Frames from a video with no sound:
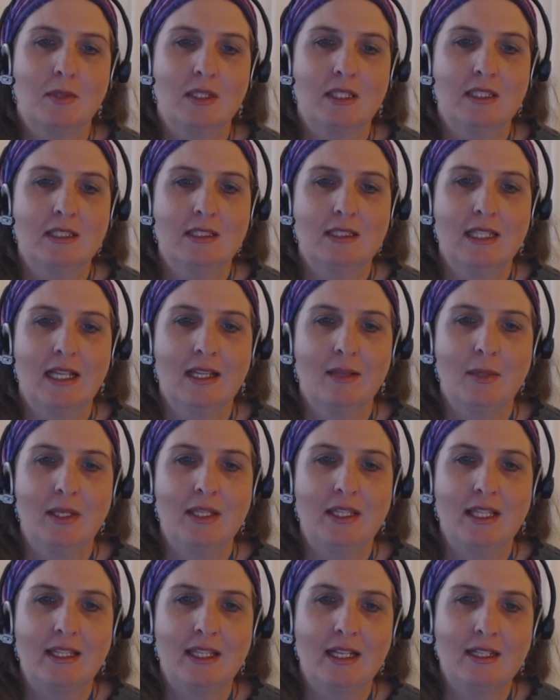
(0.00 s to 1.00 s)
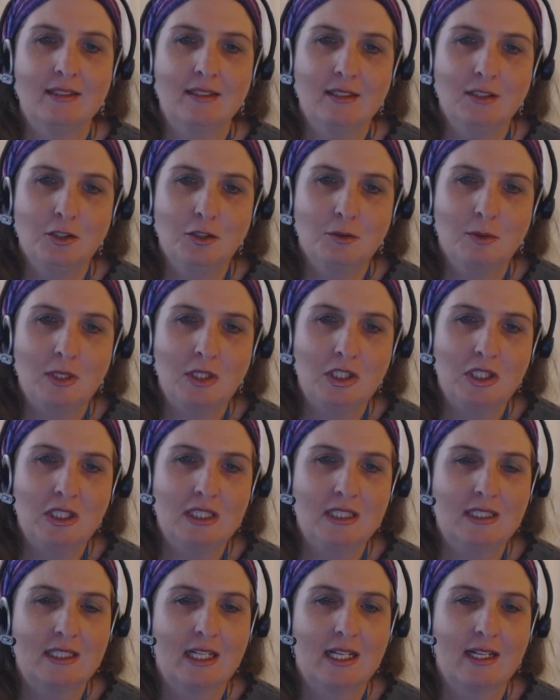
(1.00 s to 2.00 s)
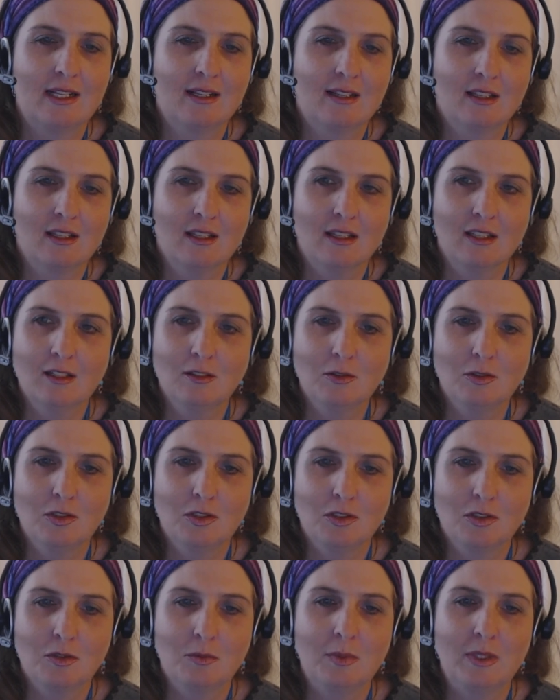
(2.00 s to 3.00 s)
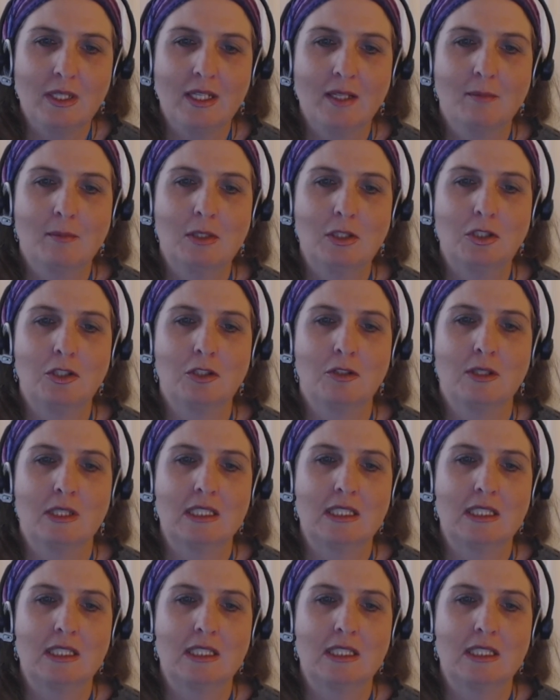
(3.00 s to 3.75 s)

this is telling me that that situation is getting close to being mature.